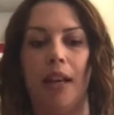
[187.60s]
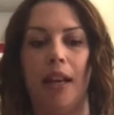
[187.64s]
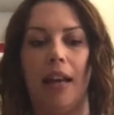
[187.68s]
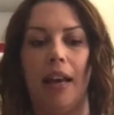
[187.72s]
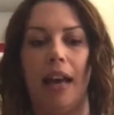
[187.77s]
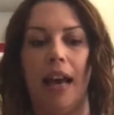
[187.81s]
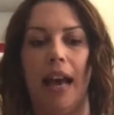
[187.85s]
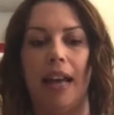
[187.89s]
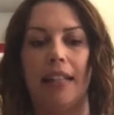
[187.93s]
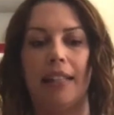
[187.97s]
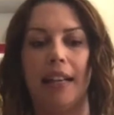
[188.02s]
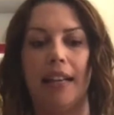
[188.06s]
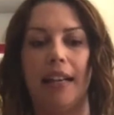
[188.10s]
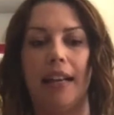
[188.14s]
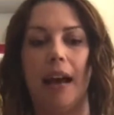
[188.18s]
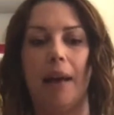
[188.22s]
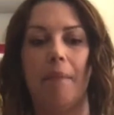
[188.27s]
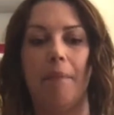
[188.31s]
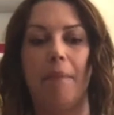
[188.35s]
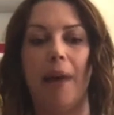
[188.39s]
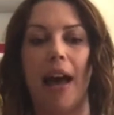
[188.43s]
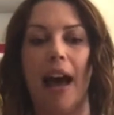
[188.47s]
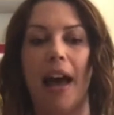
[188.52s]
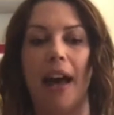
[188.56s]
As I
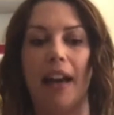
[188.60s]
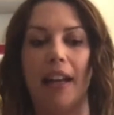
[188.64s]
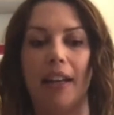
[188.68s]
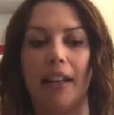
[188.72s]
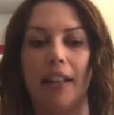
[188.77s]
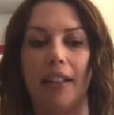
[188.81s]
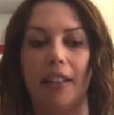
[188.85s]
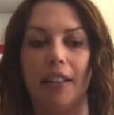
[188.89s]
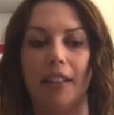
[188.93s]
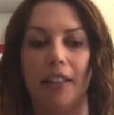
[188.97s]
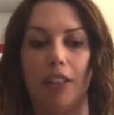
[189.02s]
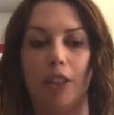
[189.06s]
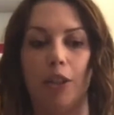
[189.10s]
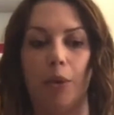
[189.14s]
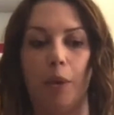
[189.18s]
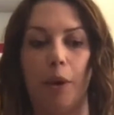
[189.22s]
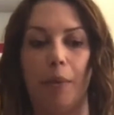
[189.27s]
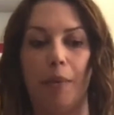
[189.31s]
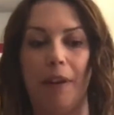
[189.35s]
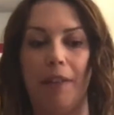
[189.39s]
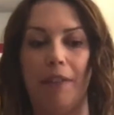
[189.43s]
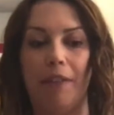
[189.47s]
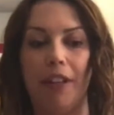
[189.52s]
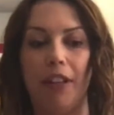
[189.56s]
come back to where
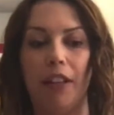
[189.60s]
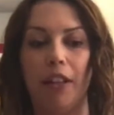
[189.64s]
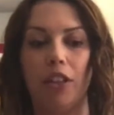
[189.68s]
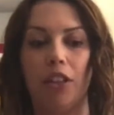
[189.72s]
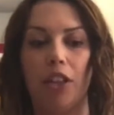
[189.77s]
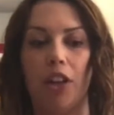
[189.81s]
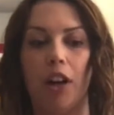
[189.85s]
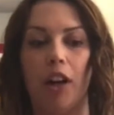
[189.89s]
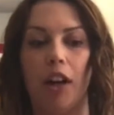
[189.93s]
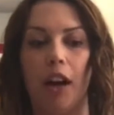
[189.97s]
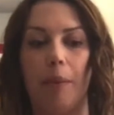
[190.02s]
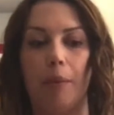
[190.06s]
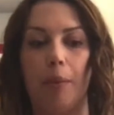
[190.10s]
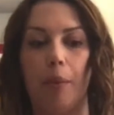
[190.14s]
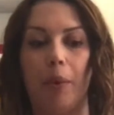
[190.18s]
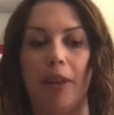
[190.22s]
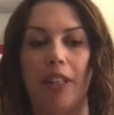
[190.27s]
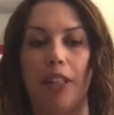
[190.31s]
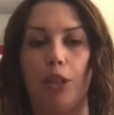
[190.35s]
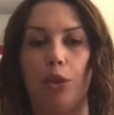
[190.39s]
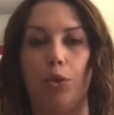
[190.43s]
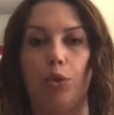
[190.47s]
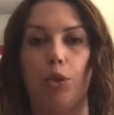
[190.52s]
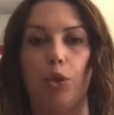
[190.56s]
my fingers are, I'm
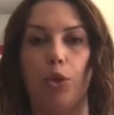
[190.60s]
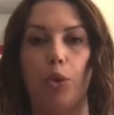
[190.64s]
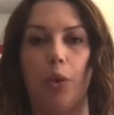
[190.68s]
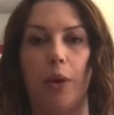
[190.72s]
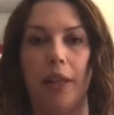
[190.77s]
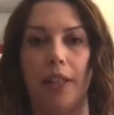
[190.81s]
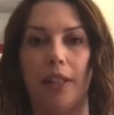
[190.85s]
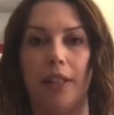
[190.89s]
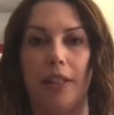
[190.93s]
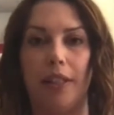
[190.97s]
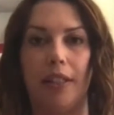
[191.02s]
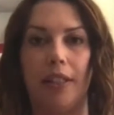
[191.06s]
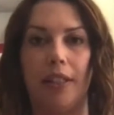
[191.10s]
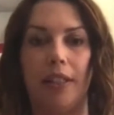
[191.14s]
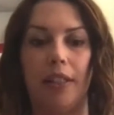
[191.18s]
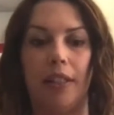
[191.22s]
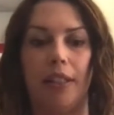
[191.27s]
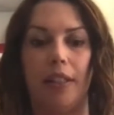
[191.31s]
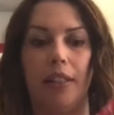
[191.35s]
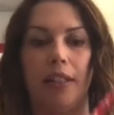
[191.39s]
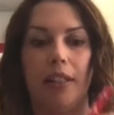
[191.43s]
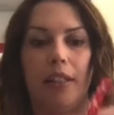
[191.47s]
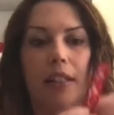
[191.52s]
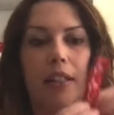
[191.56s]
going to twist.
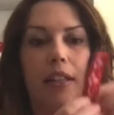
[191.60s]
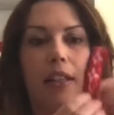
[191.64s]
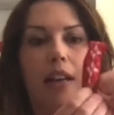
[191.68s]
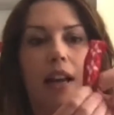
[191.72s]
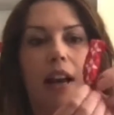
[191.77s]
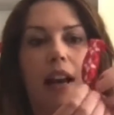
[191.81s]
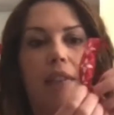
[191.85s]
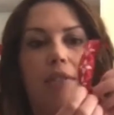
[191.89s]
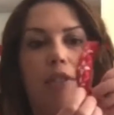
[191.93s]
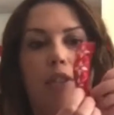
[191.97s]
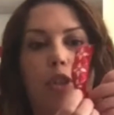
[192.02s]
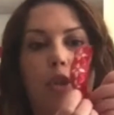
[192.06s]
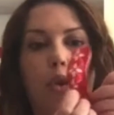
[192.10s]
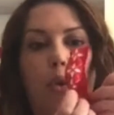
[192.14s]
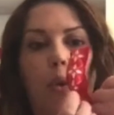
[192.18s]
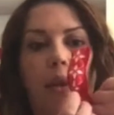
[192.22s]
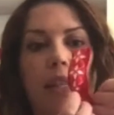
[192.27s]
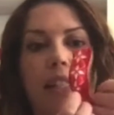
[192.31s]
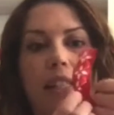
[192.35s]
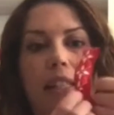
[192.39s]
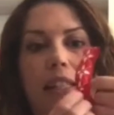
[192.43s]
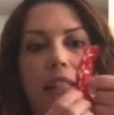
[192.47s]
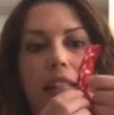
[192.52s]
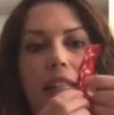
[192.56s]
I've
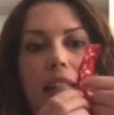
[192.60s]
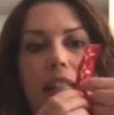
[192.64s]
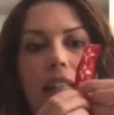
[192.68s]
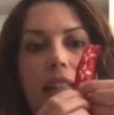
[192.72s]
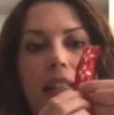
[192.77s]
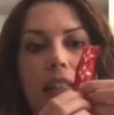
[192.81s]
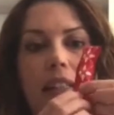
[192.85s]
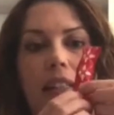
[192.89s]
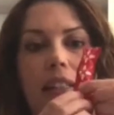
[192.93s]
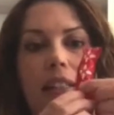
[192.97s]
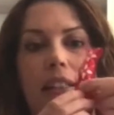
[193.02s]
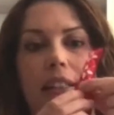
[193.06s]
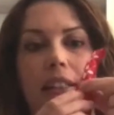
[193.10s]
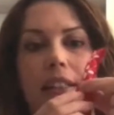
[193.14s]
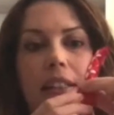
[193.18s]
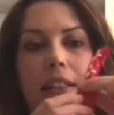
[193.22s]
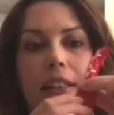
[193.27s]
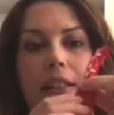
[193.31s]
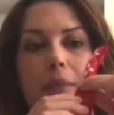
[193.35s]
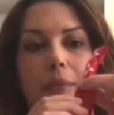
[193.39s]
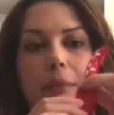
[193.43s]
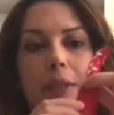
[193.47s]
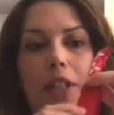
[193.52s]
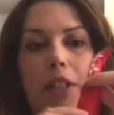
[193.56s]
twisted it.
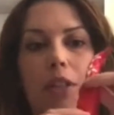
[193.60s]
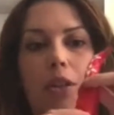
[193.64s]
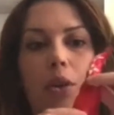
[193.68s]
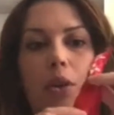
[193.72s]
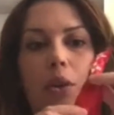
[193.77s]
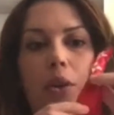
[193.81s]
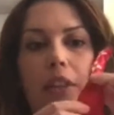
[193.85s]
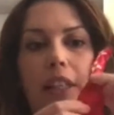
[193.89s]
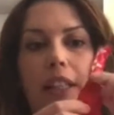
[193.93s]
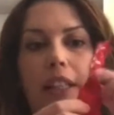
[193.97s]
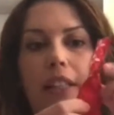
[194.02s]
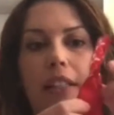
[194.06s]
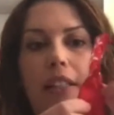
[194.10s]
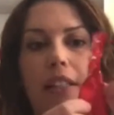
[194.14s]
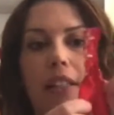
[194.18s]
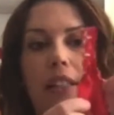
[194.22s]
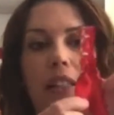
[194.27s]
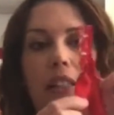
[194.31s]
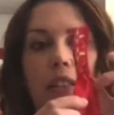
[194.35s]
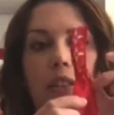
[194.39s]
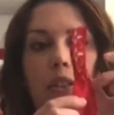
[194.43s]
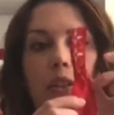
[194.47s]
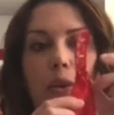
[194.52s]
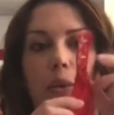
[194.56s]
I'm still holding it. See,
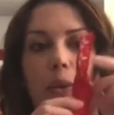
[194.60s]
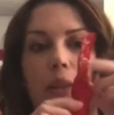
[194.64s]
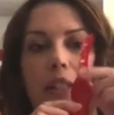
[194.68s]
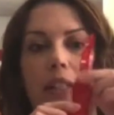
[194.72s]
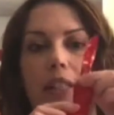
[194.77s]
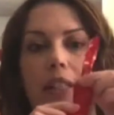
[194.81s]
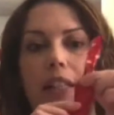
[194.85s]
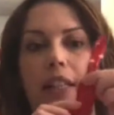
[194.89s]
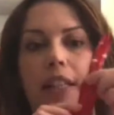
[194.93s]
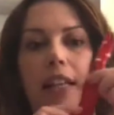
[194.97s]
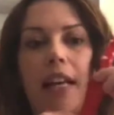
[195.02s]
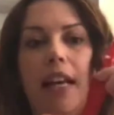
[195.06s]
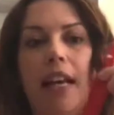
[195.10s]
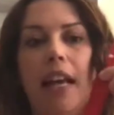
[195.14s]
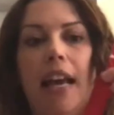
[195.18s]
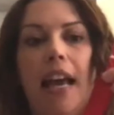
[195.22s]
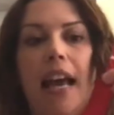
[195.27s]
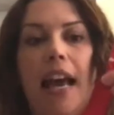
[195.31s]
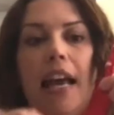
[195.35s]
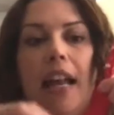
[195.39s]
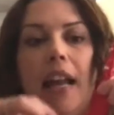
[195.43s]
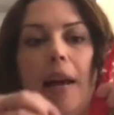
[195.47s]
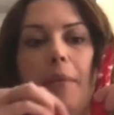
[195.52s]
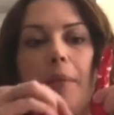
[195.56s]
it's twisted.
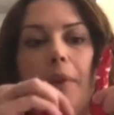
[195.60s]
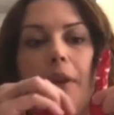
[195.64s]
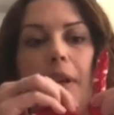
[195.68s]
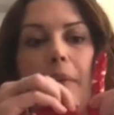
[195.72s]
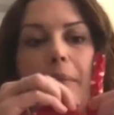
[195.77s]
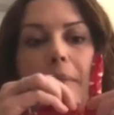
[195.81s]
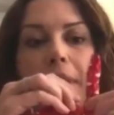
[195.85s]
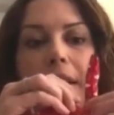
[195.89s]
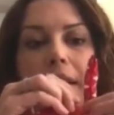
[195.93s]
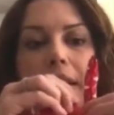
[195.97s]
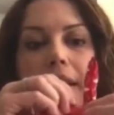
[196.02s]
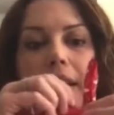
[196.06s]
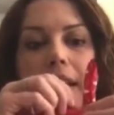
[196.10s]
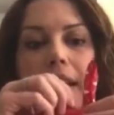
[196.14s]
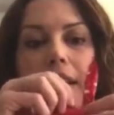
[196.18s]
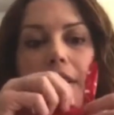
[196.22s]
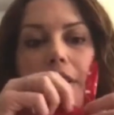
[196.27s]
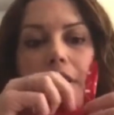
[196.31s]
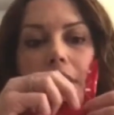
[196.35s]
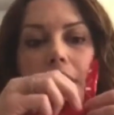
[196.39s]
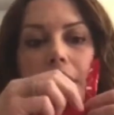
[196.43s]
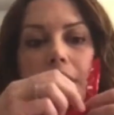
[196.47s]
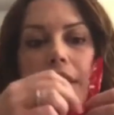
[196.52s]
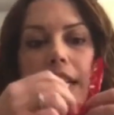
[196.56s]
And I'm going to make the
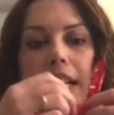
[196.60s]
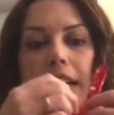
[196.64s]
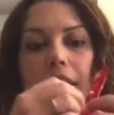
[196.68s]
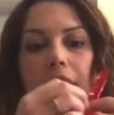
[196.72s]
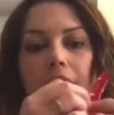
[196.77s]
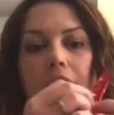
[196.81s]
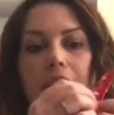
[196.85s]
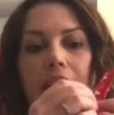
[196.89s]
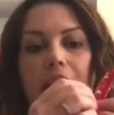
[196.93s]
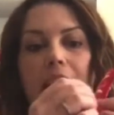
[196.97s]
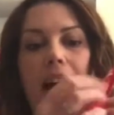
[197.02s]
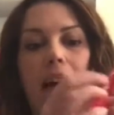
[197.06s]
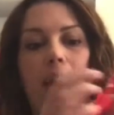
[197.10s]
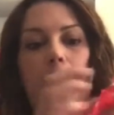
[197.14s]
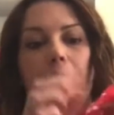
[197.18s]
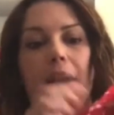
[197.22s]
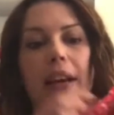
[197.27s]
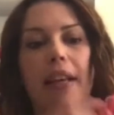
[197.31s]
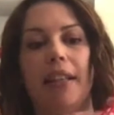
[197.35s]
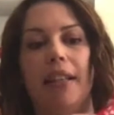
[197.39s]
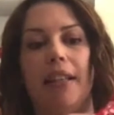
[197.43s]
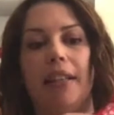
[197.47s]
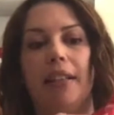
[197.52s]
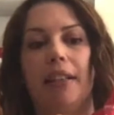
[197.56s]
other tail. That way
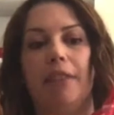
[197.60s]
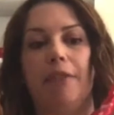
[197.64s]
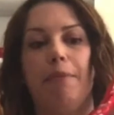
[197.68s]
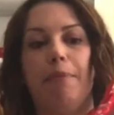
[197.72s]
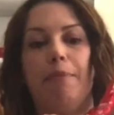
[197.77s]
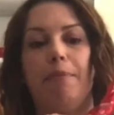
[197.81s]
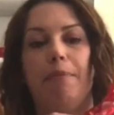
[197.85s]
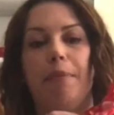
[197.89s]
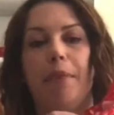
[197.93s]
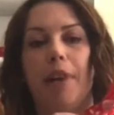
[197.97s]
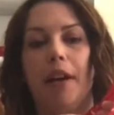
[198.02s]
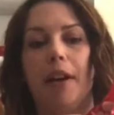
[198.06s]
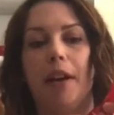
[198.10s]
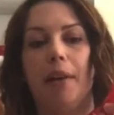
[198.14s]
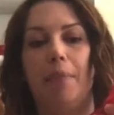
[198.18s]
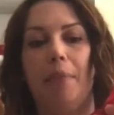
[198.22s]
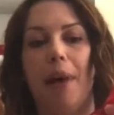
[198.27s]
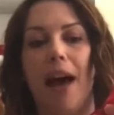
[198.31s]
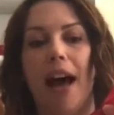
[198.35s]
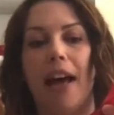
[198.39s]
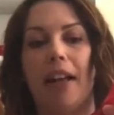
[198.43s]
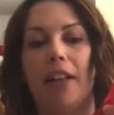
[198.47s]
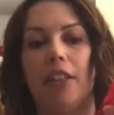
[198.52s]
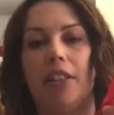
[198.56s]
that the
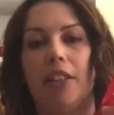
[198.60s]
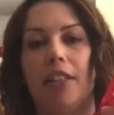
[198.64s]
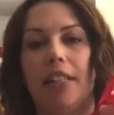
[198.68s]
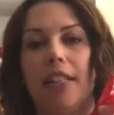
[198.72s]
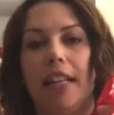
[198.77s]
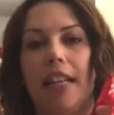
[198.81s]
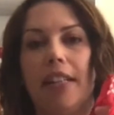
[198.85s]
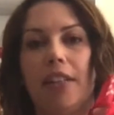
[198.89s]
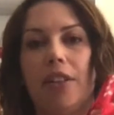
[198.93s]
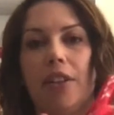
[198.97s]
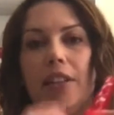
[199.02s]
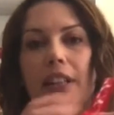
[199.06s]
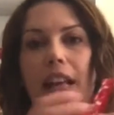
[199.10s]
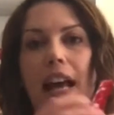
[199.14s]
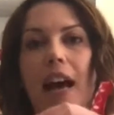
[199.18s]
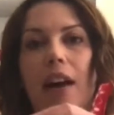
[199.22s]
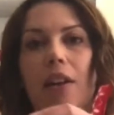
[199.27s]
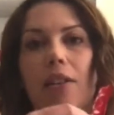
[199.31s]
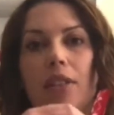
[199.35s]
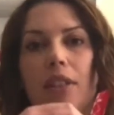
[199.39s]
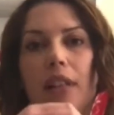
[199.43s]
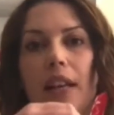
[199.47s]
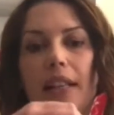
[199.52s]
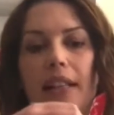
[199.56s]
pattern stays on the
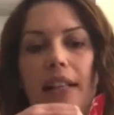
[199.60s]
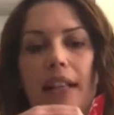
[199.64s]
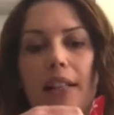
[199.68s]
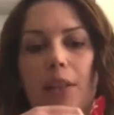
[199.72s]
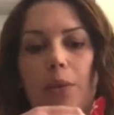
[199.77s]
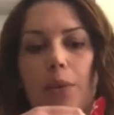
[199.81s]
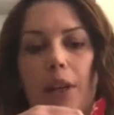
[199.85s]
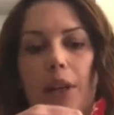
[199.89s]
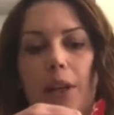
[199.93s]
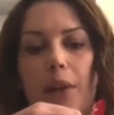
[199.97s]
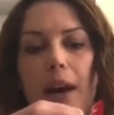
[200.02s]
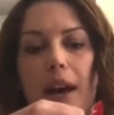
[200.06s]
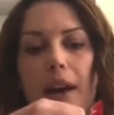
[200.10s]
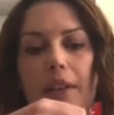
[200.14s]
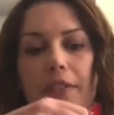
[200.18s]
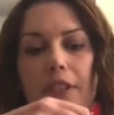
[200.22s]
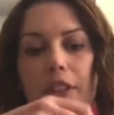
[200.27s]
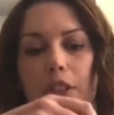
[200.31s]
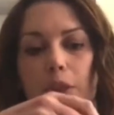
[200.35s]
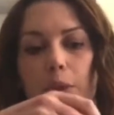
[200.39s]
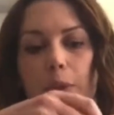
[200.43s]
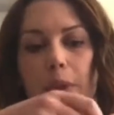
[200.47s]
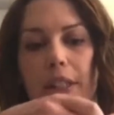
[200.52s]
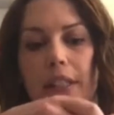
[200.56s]
outside. That's why you have to
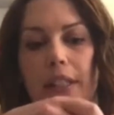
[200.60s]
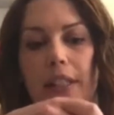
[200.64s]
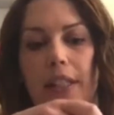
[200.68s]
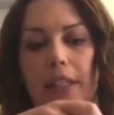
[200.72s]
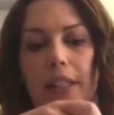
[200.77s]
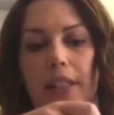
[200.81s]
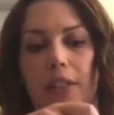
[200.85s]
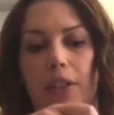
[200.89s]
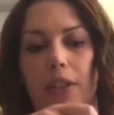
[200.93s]
twist it.